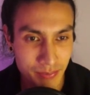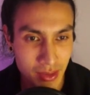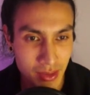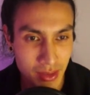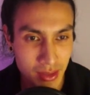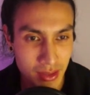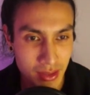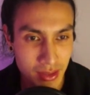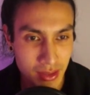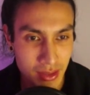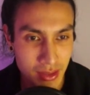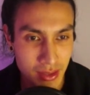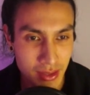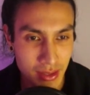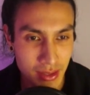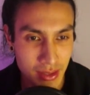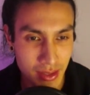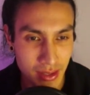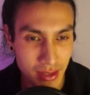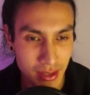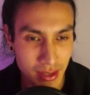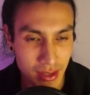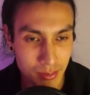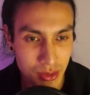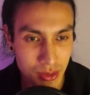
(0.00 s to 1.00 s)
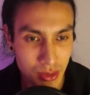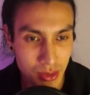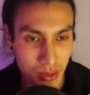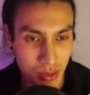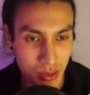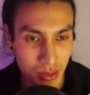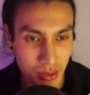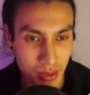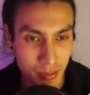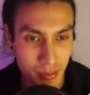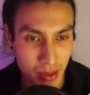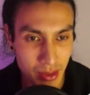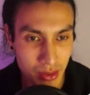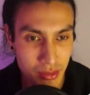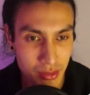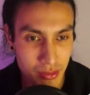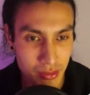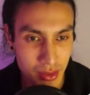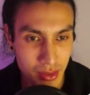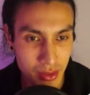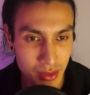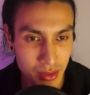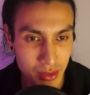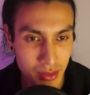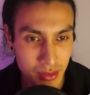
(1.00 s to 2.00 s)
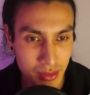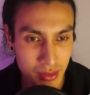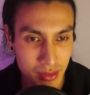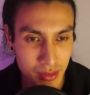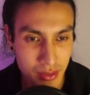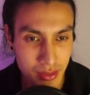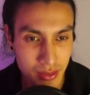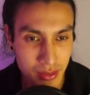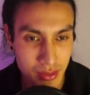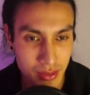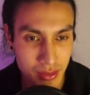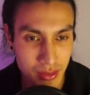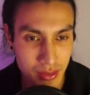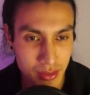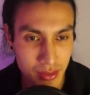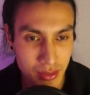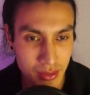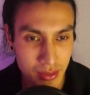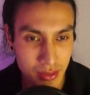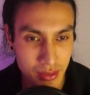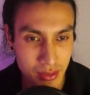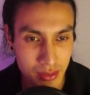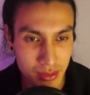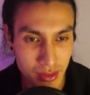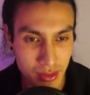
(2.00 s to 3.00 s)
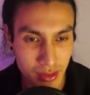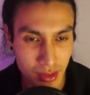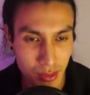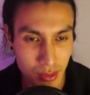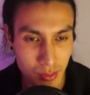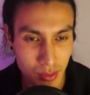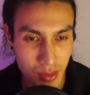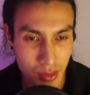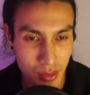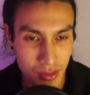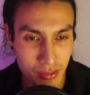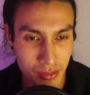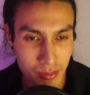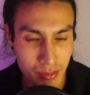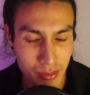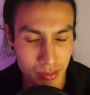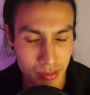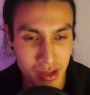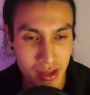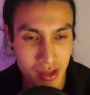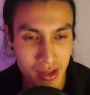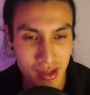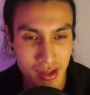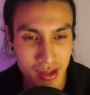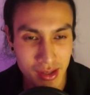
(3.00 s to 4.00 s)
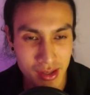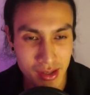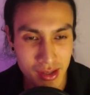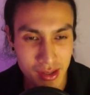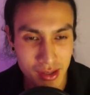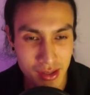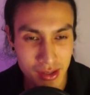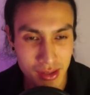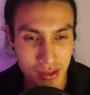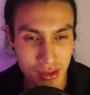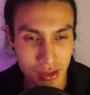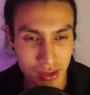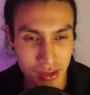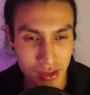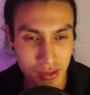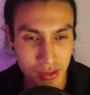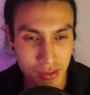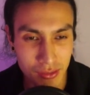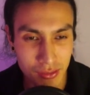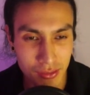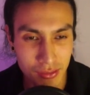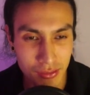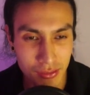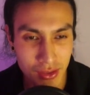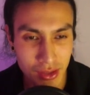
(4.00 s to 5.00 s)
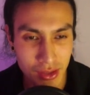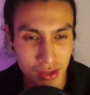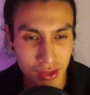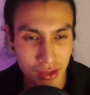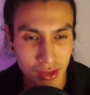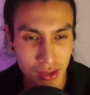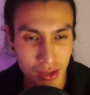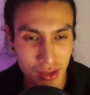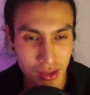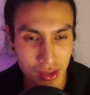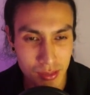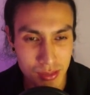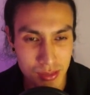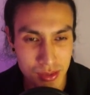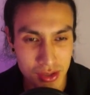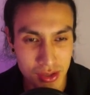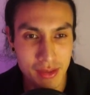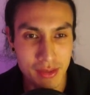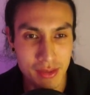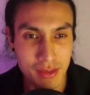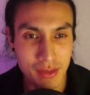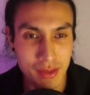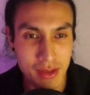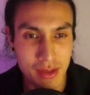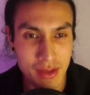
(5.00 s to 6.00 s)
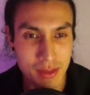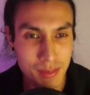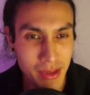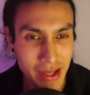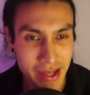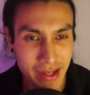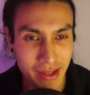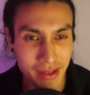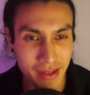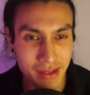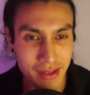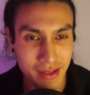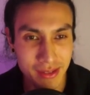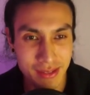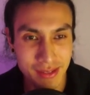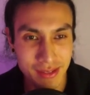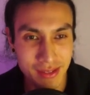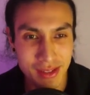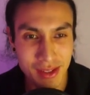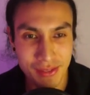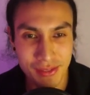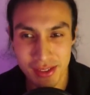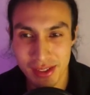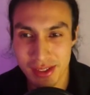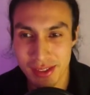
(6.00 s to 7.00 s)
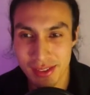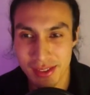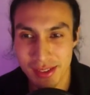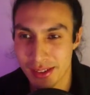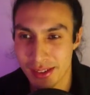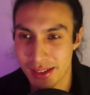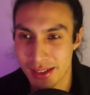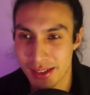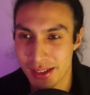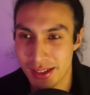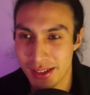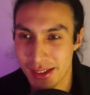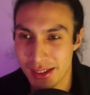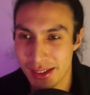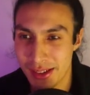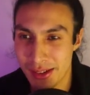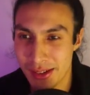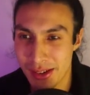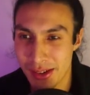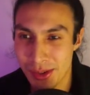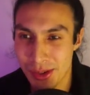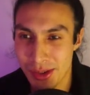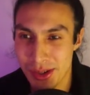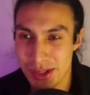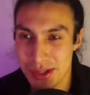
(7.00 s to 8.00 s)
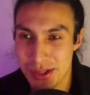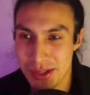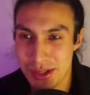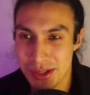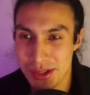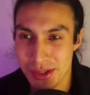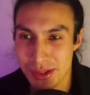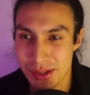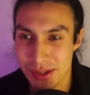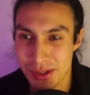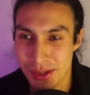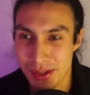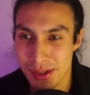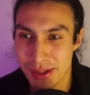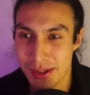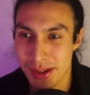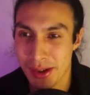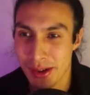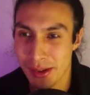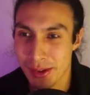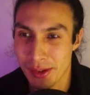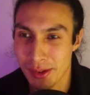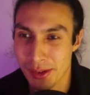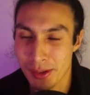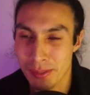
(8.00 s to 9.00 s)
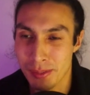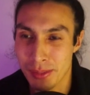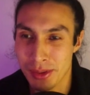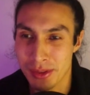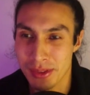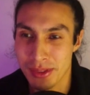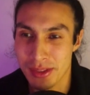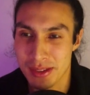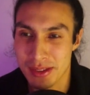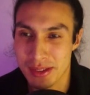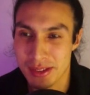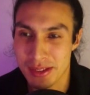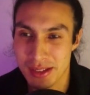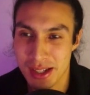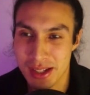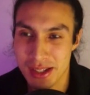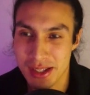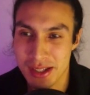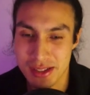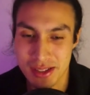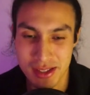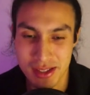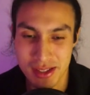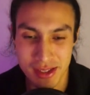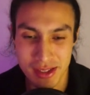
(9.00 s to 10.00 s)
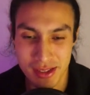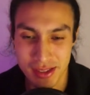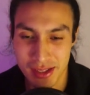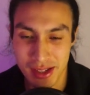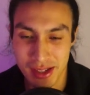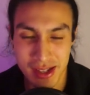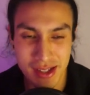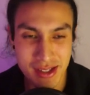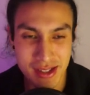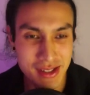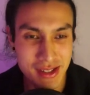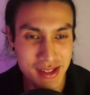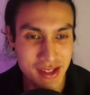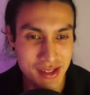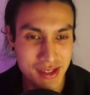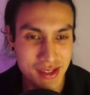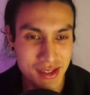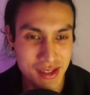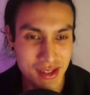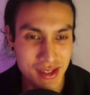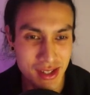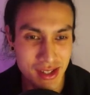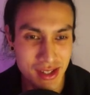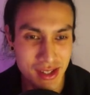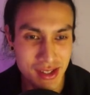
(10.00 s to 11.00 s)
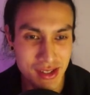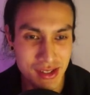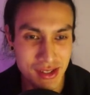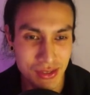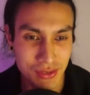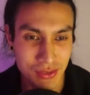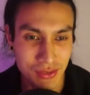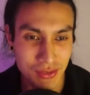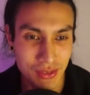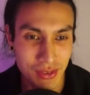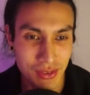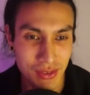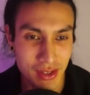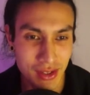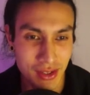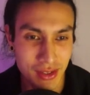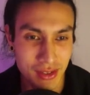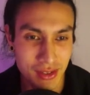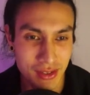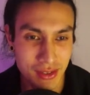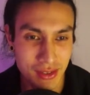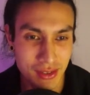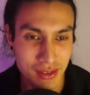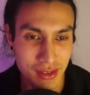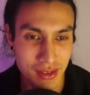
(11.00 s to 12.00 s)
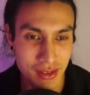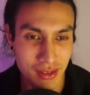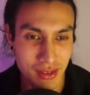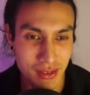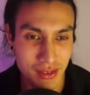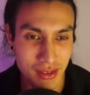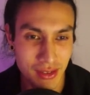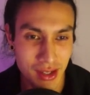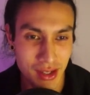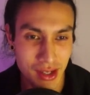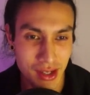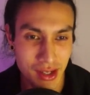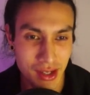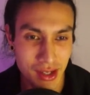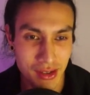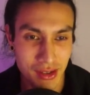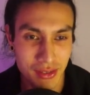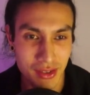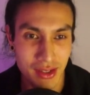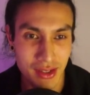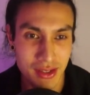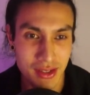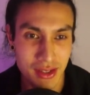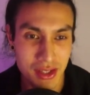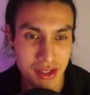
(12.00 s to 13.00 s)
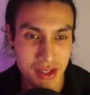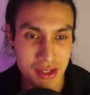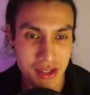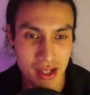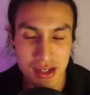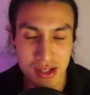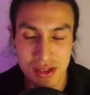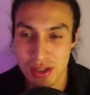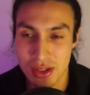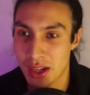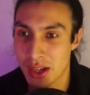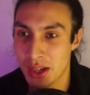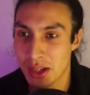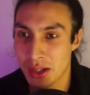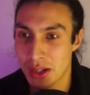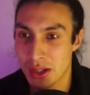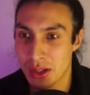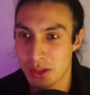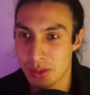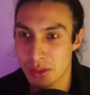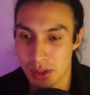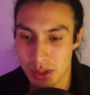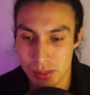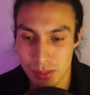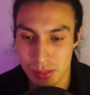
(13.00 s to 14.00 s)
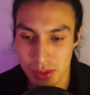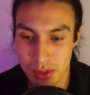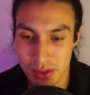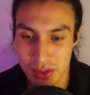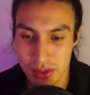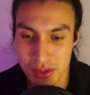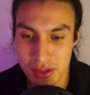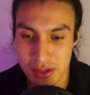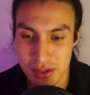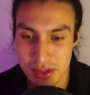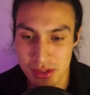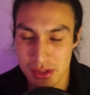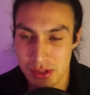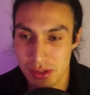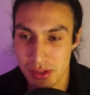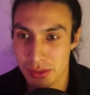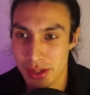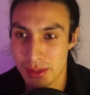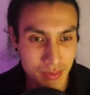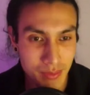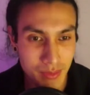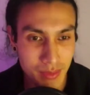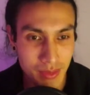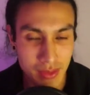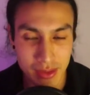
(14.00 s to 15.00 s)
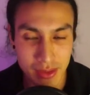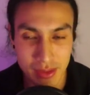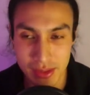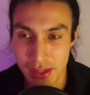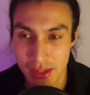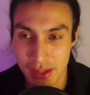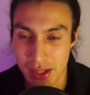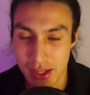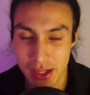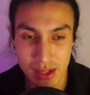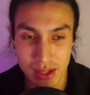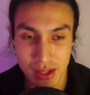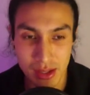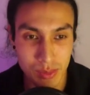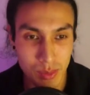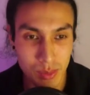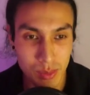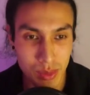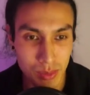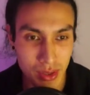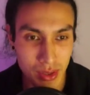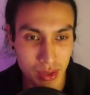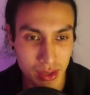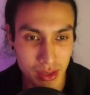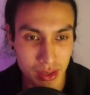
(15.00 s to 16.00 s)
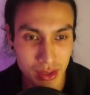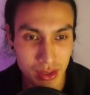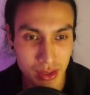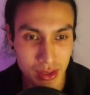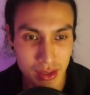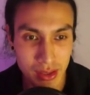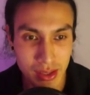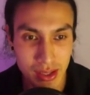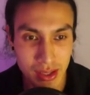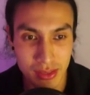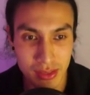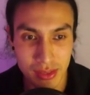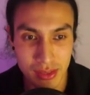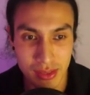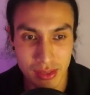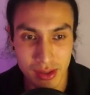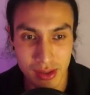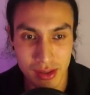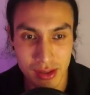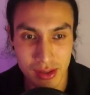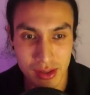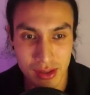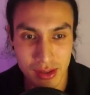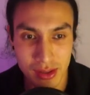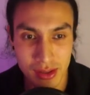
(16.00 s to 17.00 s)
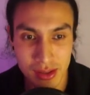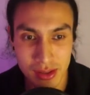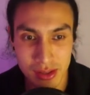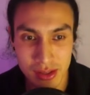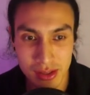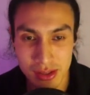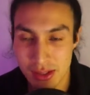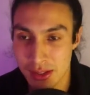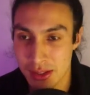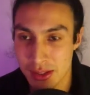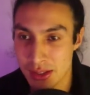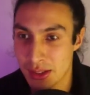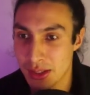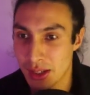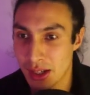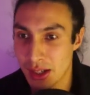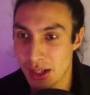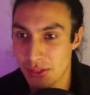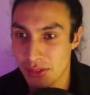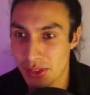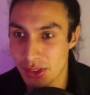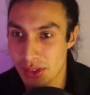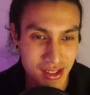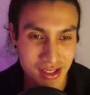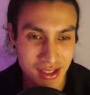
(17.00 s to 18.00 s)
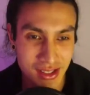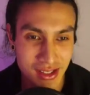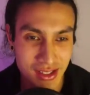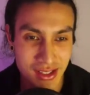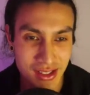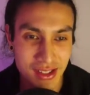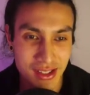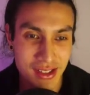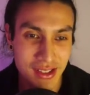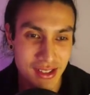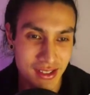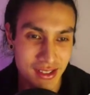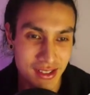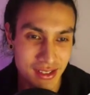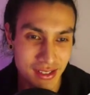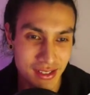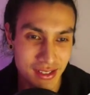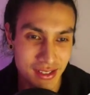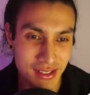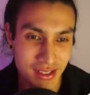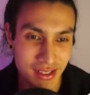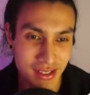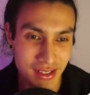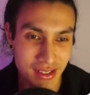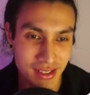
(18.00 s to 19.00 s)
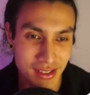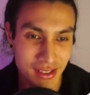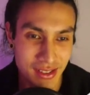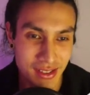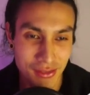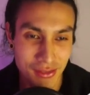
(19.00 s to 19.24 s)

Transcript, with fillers: Scrolling back over, you can't get away from me. The configure option, it's blank, there's nothing in there. What do? Now I've got to put the stages in, the idea stages first, and then after the idea stage, we're going to put the script, then we want to hit the other thing, and then the final